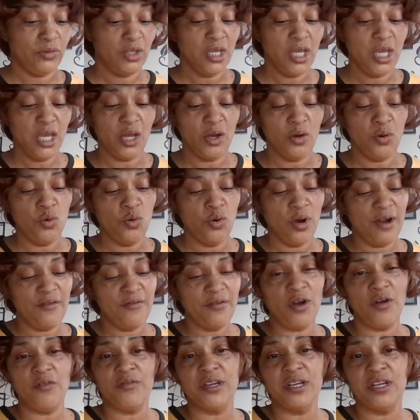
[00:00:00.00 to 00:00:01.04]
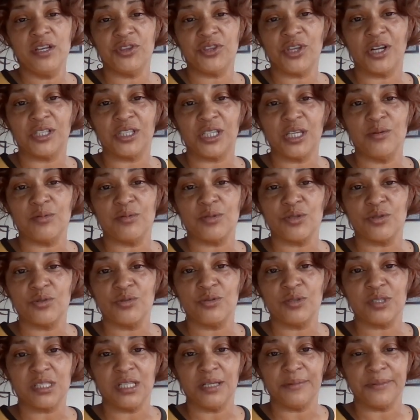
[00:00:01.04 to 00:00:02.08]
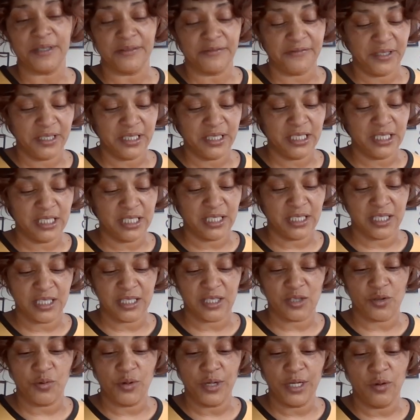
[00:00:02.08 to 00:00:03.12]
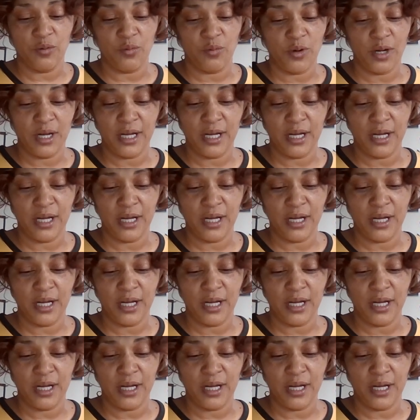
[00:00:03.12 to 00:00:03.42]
Yeah, whoever over here thought they was doing something funny to this Queen of